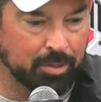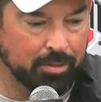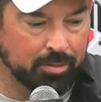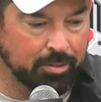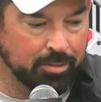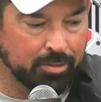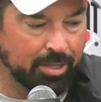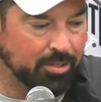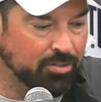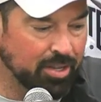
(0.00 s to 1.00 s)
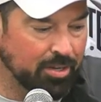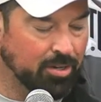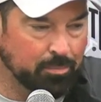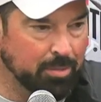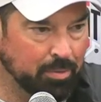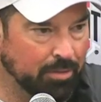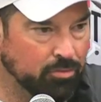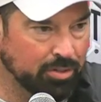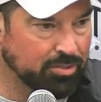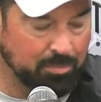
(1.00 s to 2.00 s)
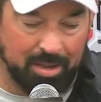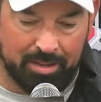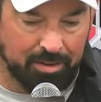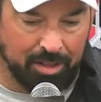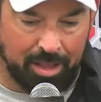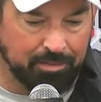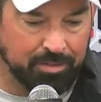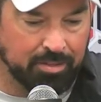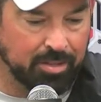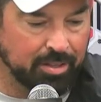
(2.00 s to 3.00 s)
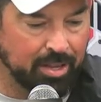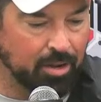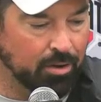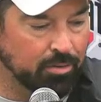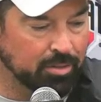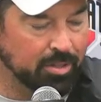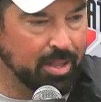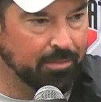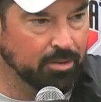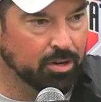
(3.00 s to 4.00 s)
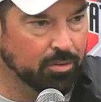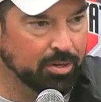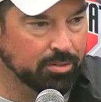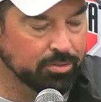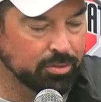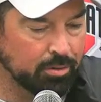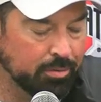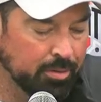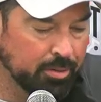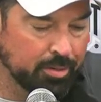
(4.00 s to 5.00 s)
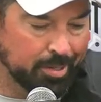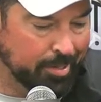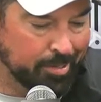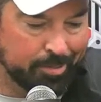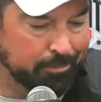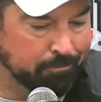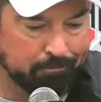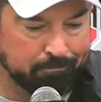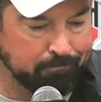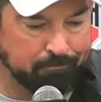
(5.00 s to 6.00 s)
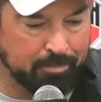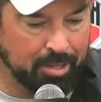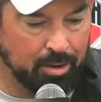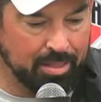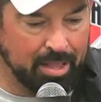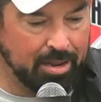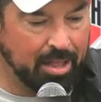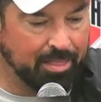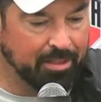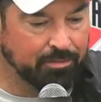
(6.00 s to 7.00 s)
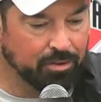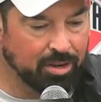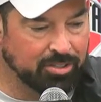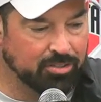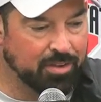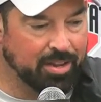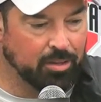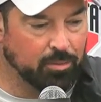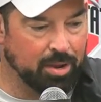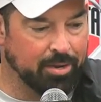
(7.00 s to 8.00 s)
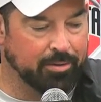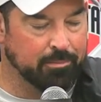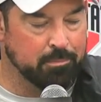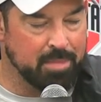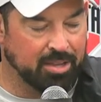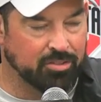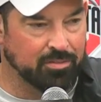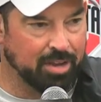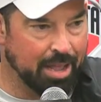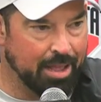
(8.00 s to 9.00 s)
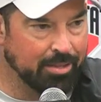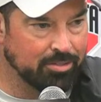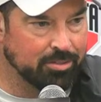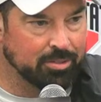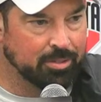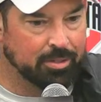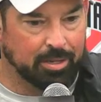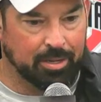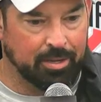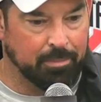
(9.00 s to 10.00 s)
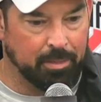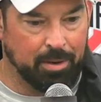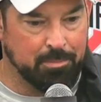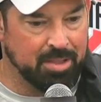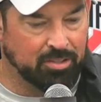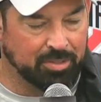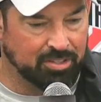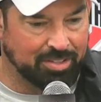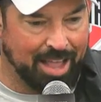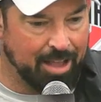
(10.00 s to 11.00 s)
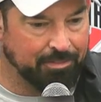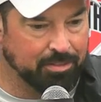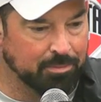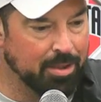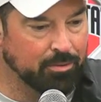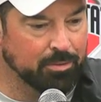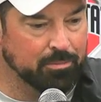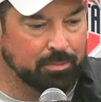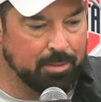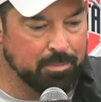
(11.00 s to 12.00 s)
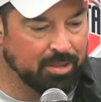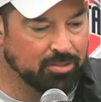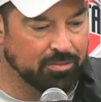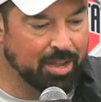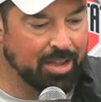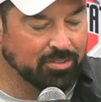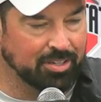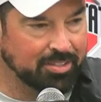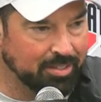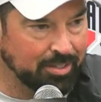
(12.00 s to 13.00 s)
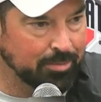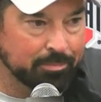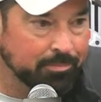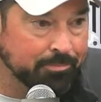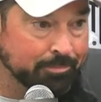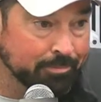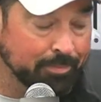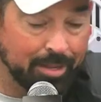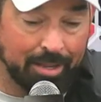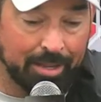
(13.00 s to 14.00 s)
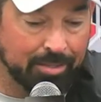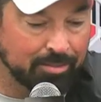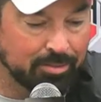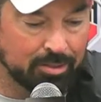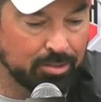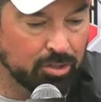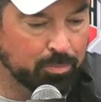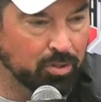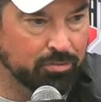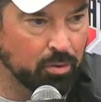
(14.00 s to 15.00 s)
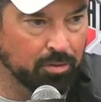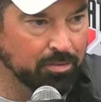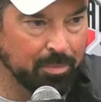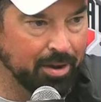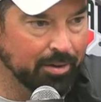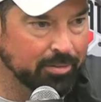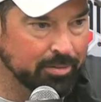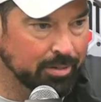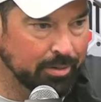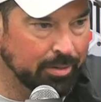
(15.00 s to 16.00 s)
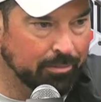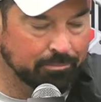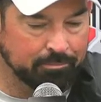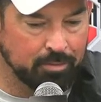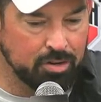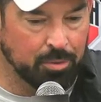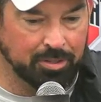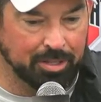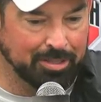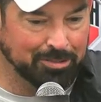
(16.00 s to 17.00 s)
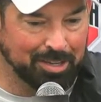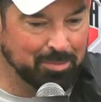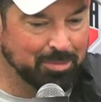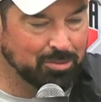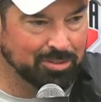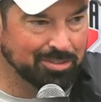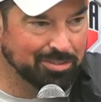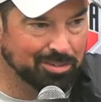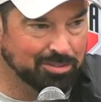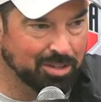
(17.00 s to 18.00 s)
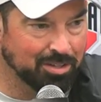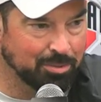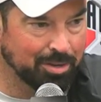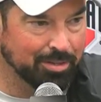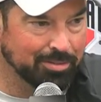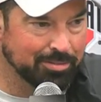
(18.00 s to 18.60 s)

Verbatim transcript: But like you said, you know, people have choices to make in their life, and they go and they have their careers. So, you know, and I think for us, it's finding the right mix of guys, the right mix with the staff, the right mix of guys on the team. And, you know, you just push forward from there, knowing that there's going to be twists and turns along the way.